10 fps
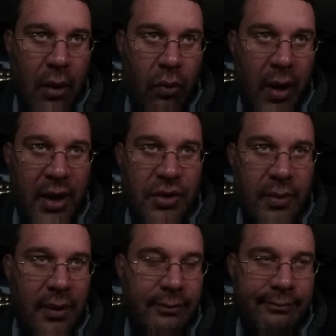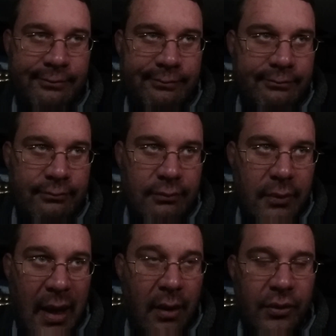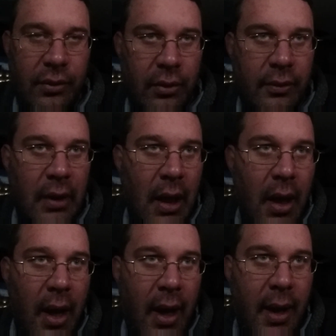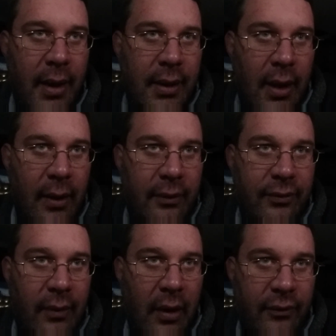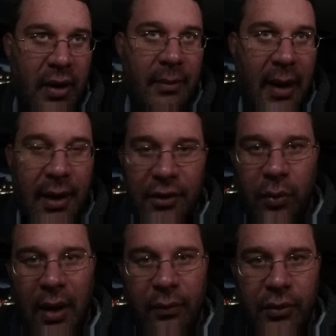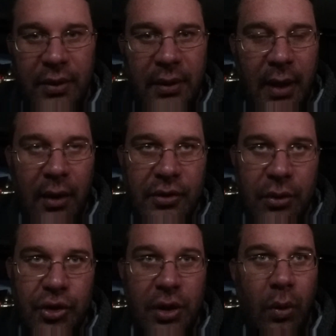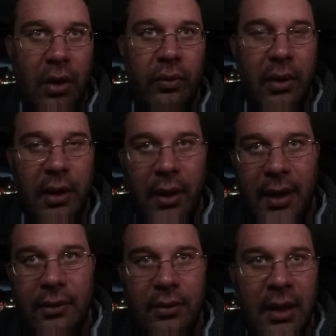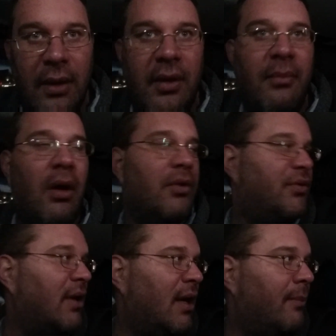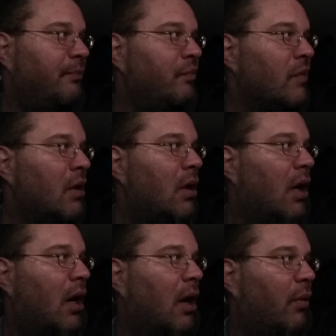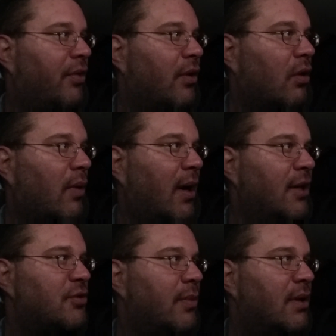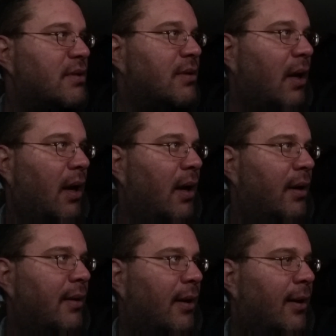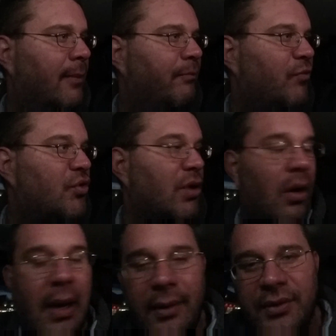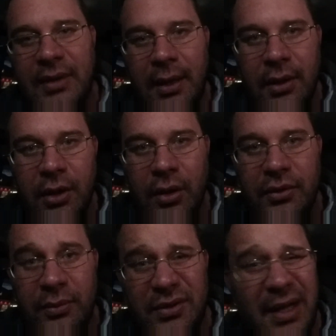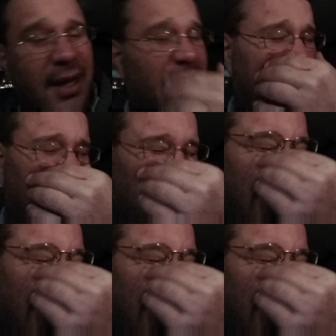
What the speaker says: arrangement counselor, and a friend of mine, his wife, was in there, so she worked really late getting them all set up with their arrangements. And so I decided to cook some steaks, and